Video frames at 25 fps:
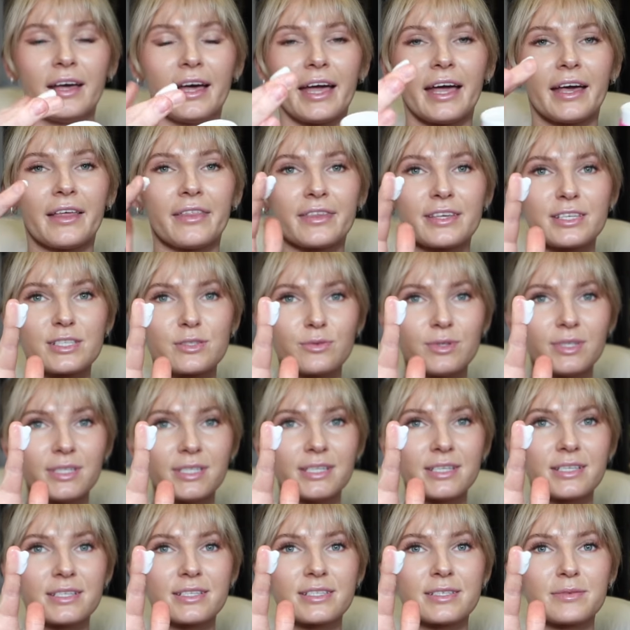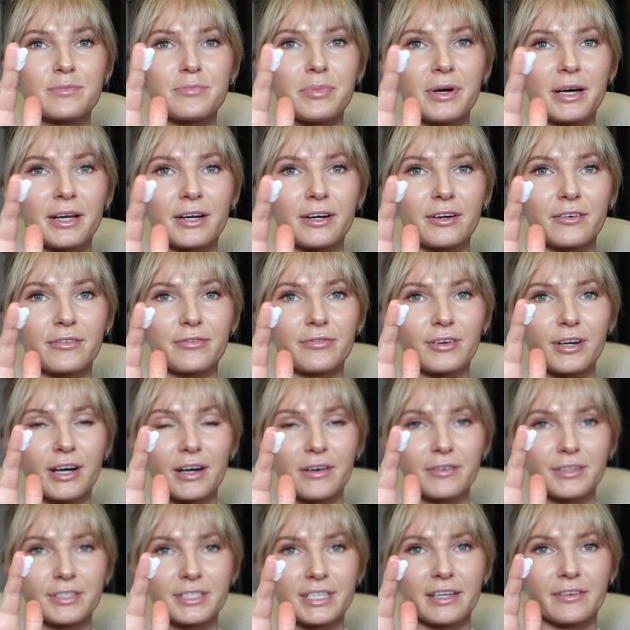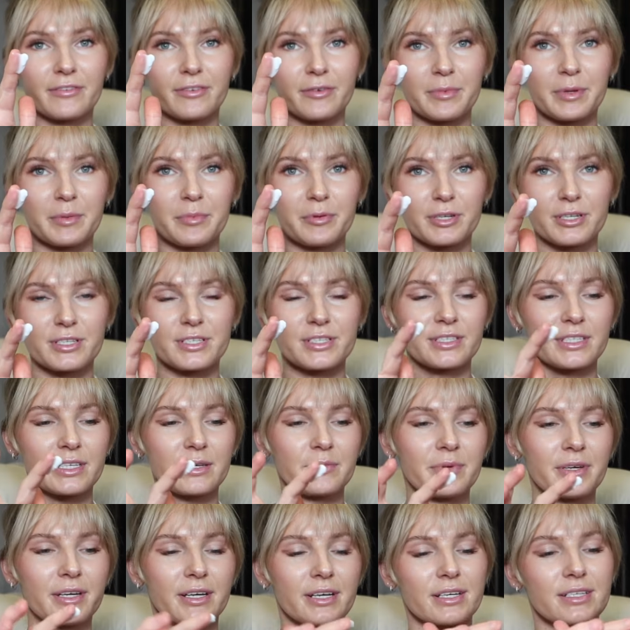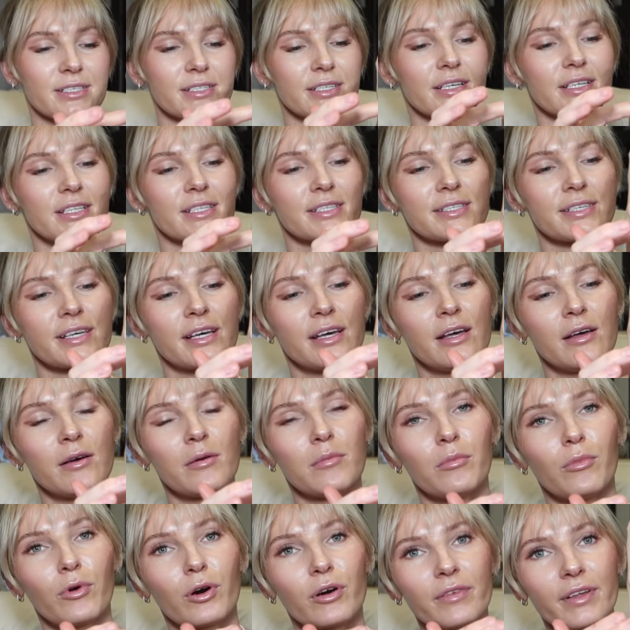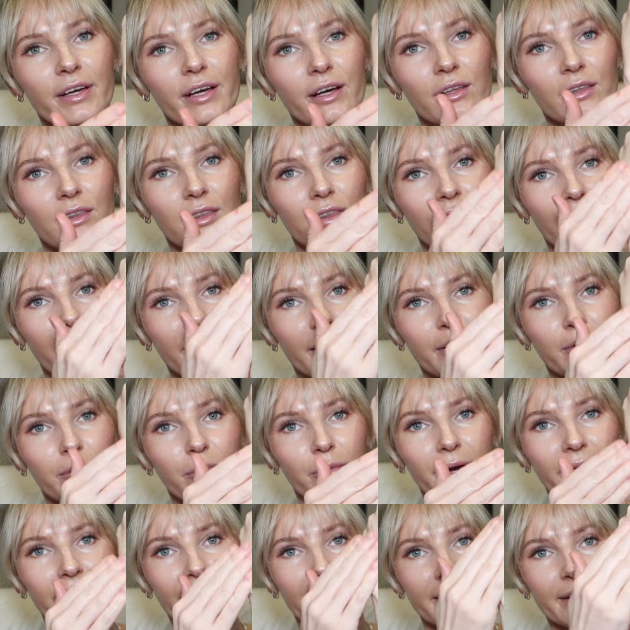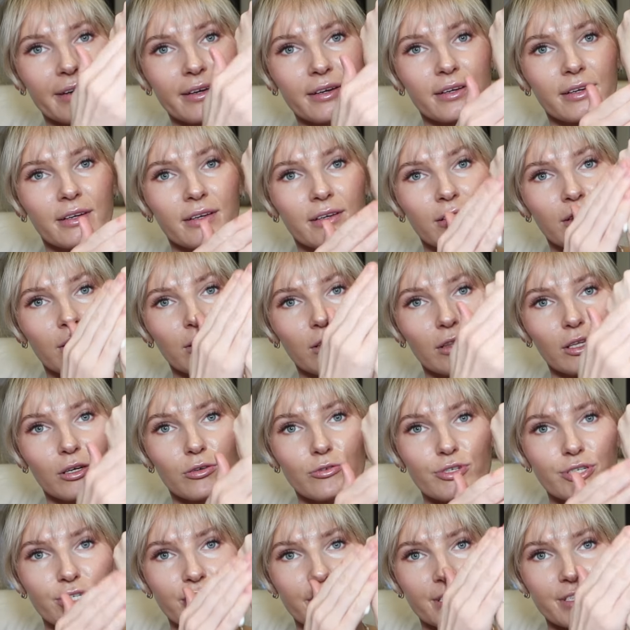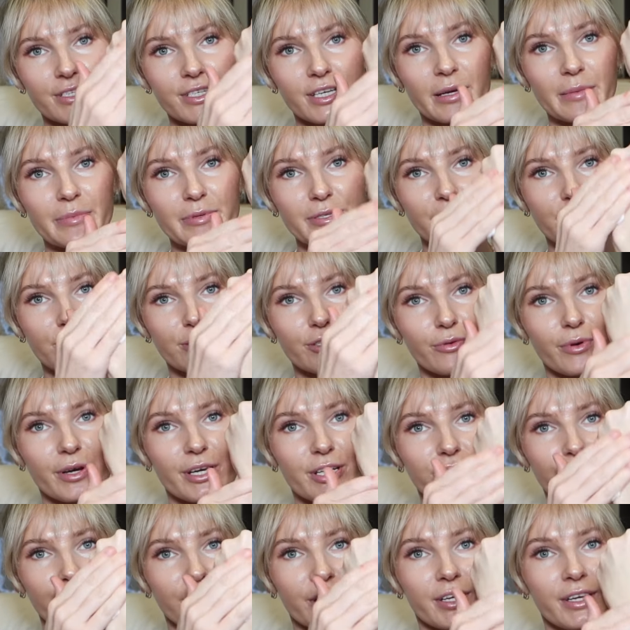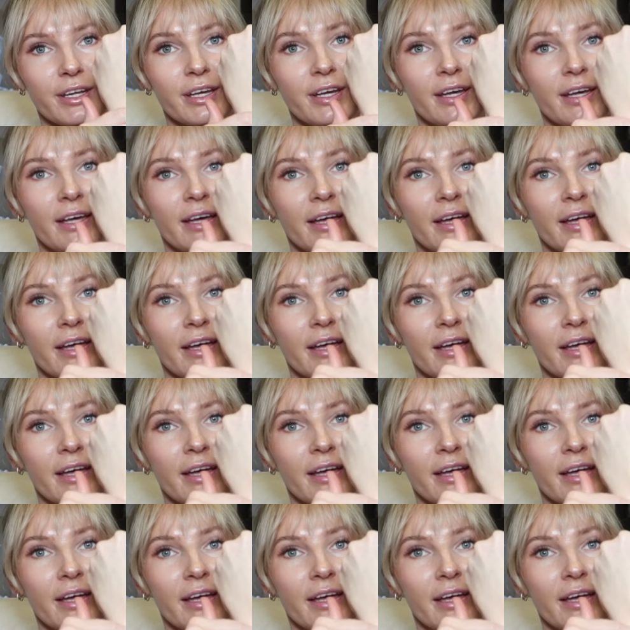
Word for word: And this one is better for everyday for me personally because it's more of like a lightweight lotion type situation.